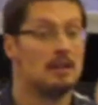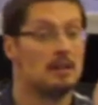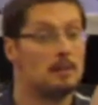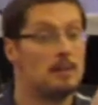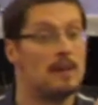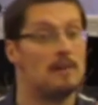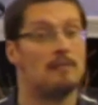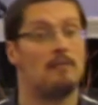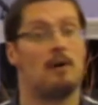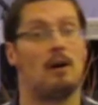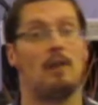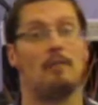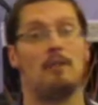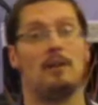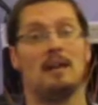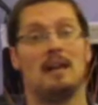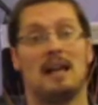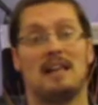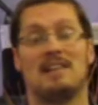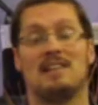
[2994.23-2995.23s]
to be
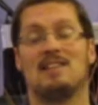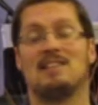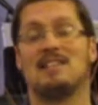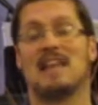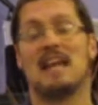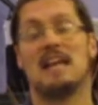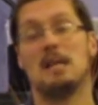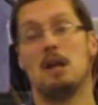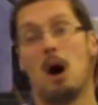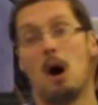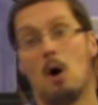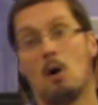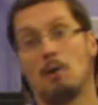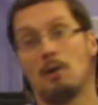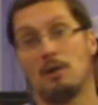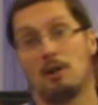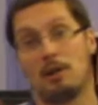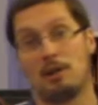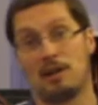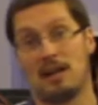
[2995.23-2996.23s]
involved and to say
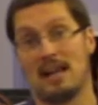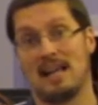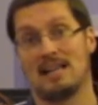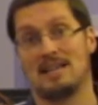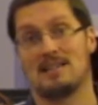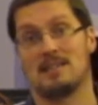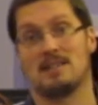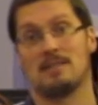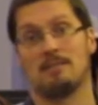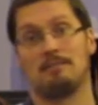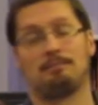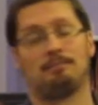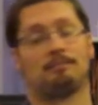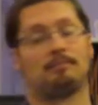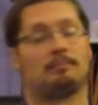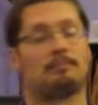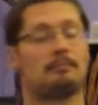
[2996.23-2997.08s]
no to the things